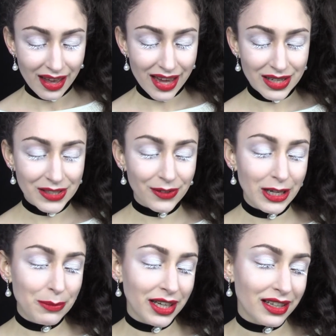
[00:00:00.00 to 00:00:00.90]
And it's
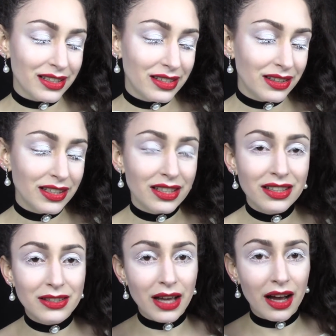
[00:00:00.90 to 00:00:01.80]
funny because this
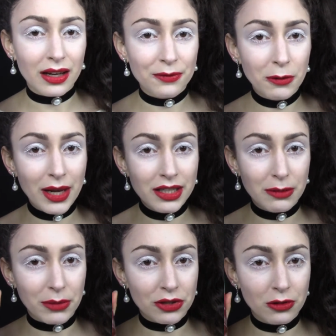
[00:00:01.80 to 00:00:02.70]
is uh, fermented
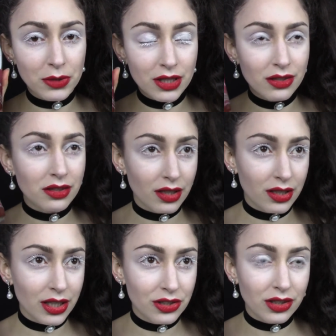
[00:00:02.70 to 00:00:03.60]
mushroom juice,
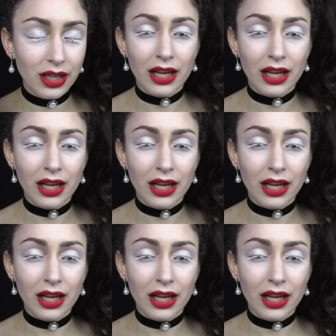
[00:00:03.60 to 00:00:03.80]
essentially.